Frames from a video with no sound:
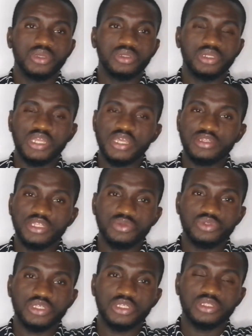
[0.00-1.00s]
learn new
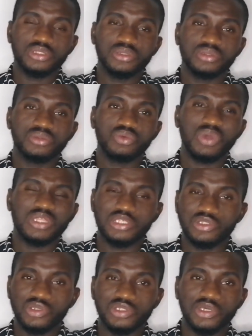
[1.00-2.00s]
thing, one
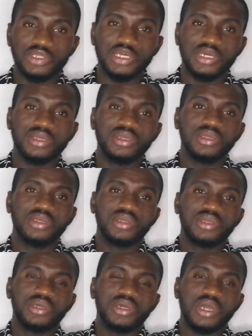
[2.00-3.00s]
thing or the
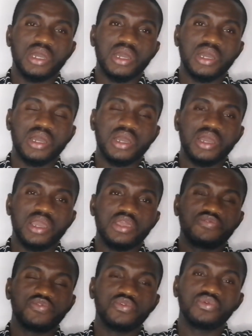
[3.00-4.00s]
other.
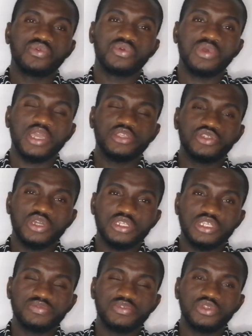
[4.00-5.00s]
If you enjoyed
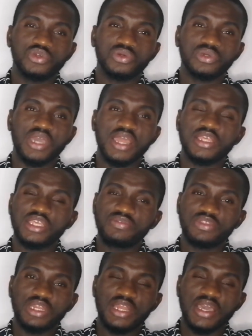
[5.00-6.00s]
this video, kindly give
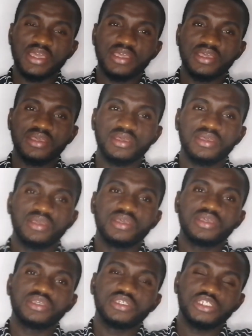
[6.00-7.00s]
it a like,
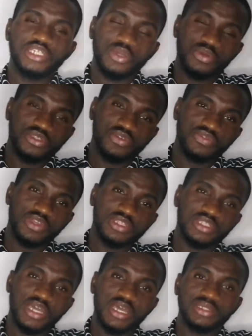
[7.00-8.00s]
share with your friends,
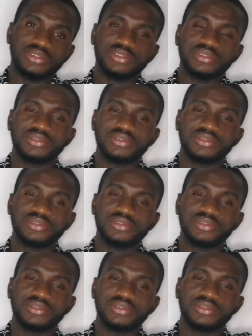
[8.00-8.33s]
and